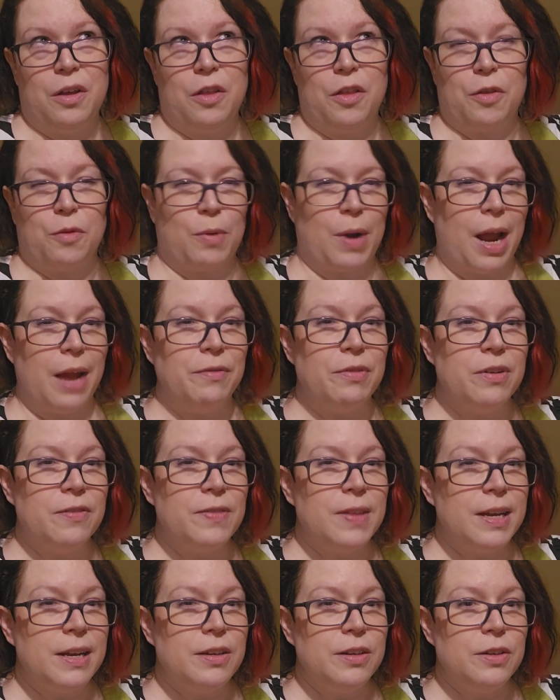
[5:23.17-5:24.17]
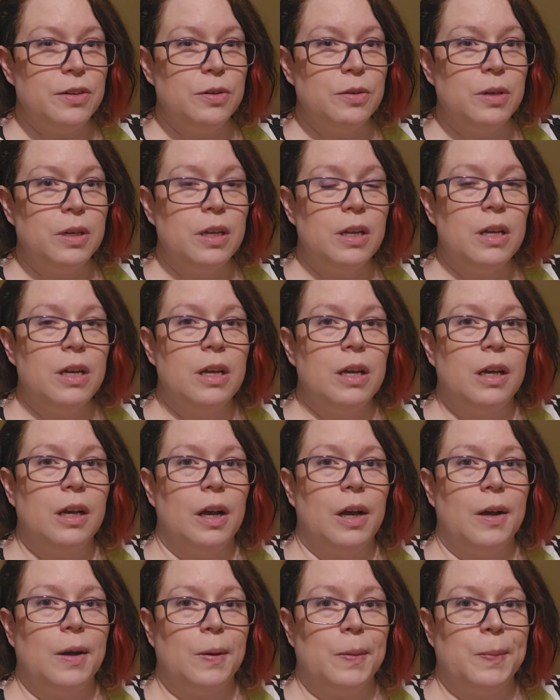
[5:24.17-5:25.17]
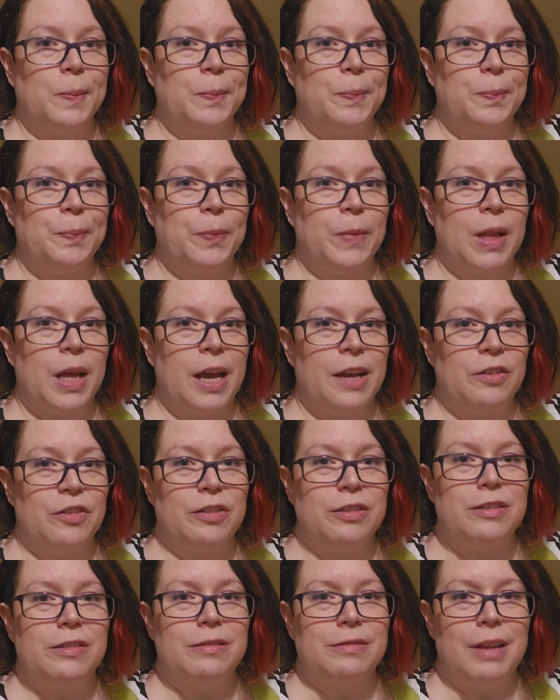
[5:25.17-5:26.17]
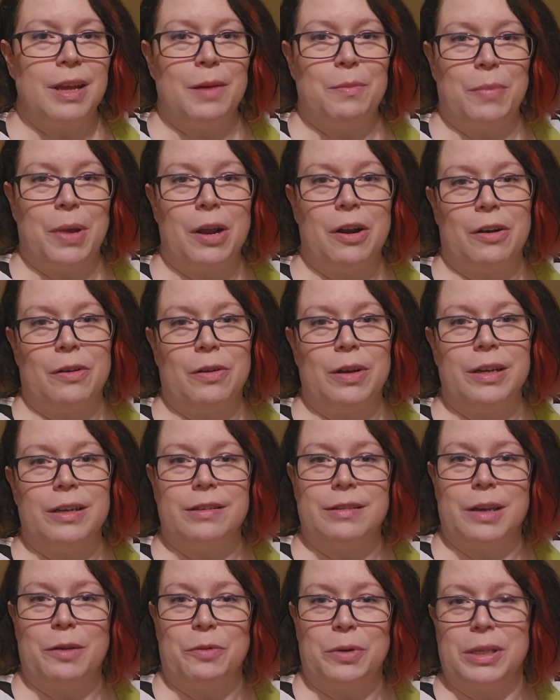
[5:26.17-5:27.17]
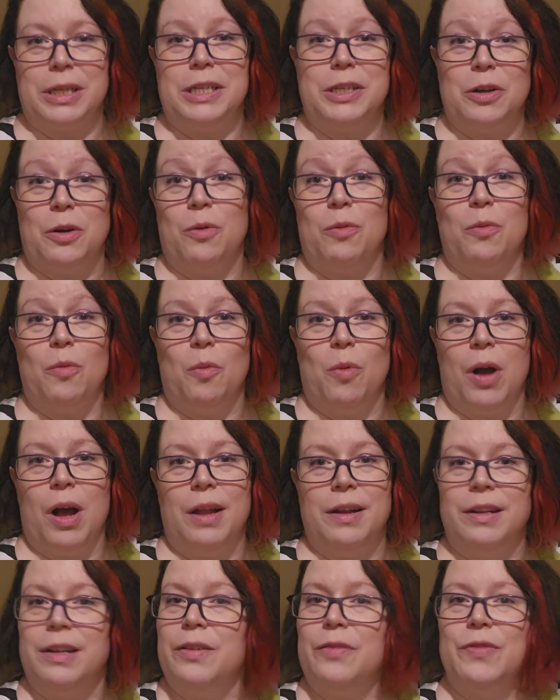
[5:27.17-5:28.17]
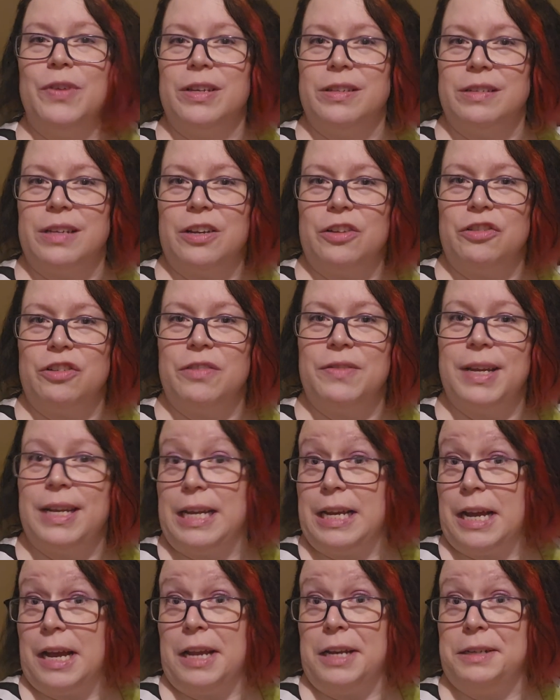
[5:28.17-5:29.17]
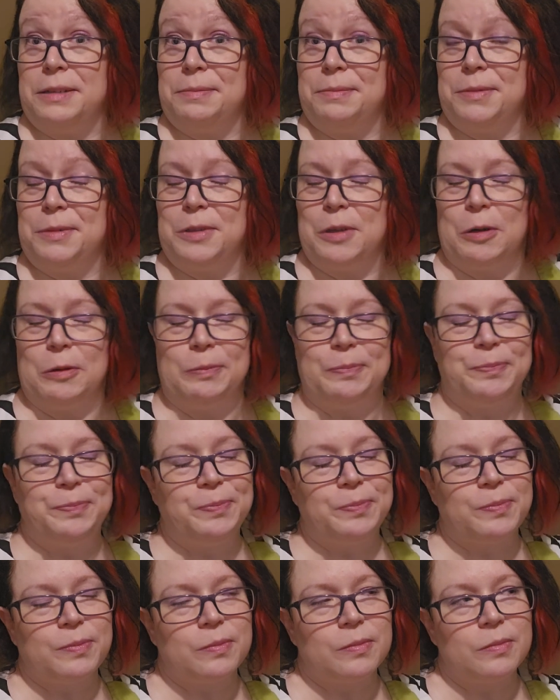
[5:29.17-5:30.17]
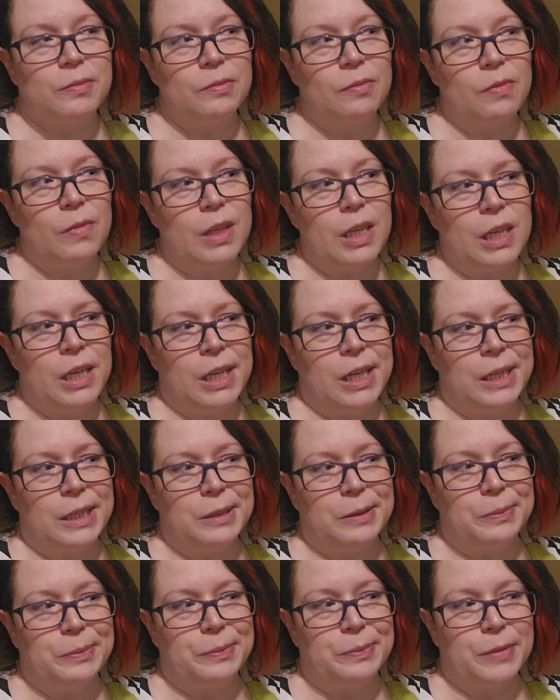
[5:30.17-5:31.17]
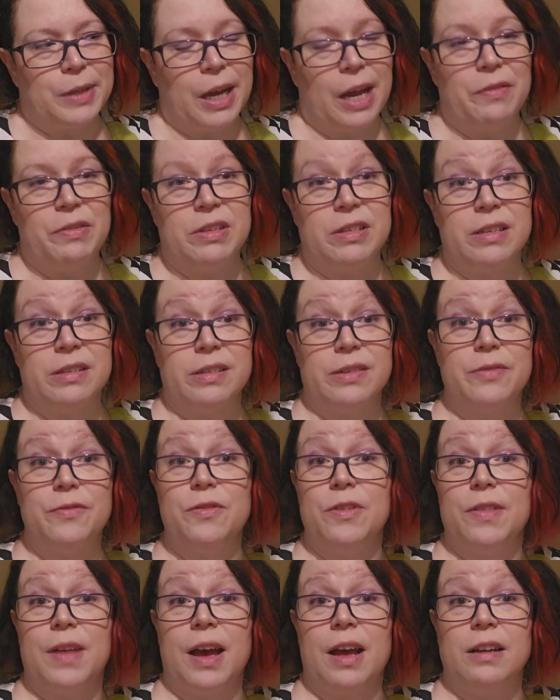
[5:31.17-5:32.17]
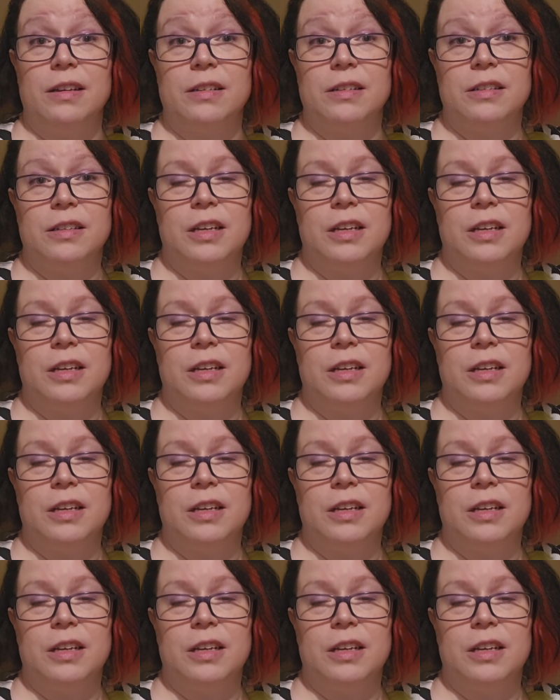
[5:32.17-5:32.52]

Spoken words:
thrive if they do. I just am paranoid because I really don't want an infestation of any kind. So I have a system for that.